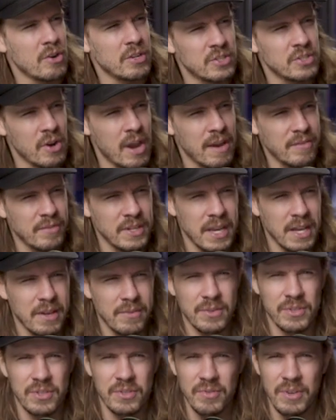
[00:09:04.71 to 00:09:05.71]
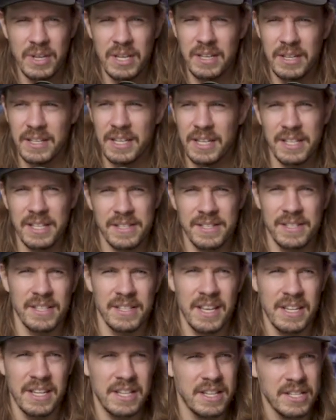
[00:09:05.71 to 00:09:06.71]
driving down the street, and
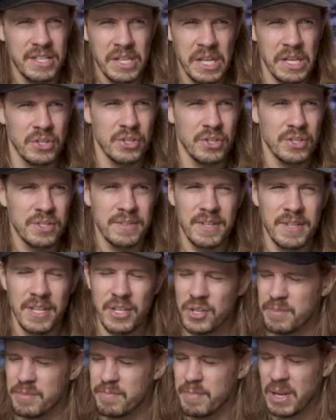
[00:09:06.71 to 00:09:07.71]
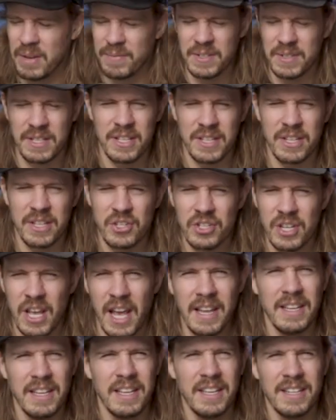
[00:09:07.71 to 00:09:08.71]
they just buffed it, they
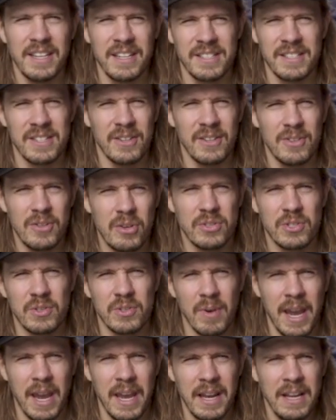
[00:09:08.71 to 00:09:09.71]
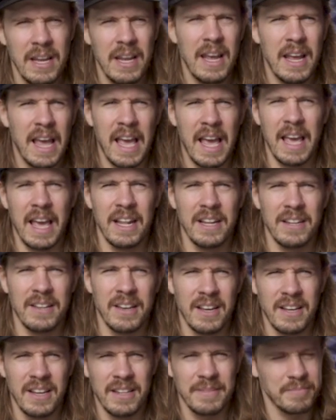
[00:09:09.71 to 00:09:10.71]
shined it, and it still looks great. And
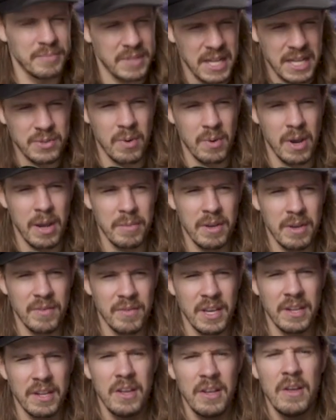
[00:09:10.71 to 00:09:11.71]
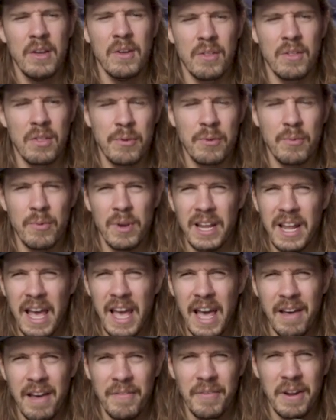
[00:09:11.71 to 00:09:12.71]
that's why I'm giving it
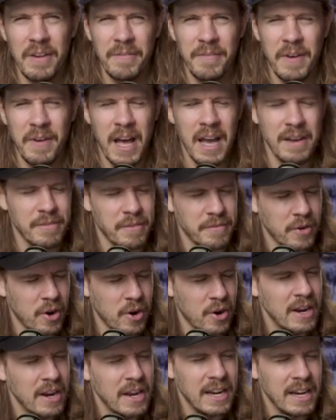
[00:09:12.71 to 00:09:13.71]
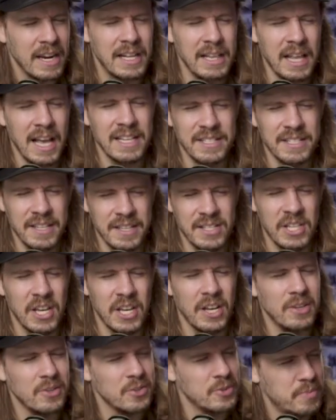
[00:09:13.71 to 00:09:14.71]
3.5 out of 5 of our classic
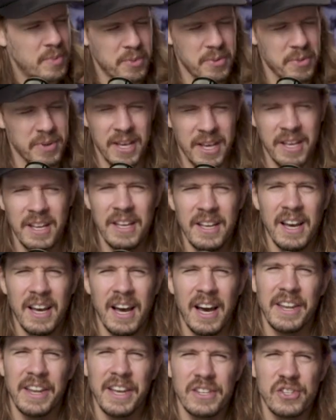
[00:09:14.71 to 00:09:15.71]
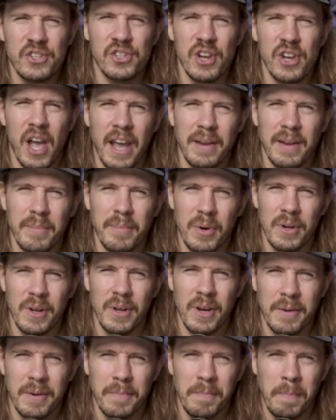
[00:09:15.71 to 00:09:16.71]
skulls, but with a nice shine put
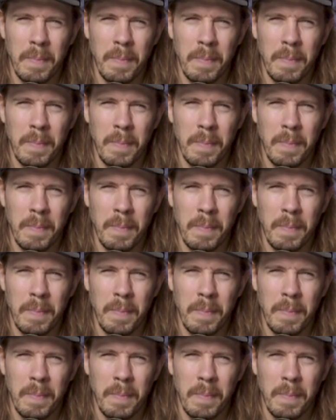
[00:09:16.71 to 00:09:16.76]
on them.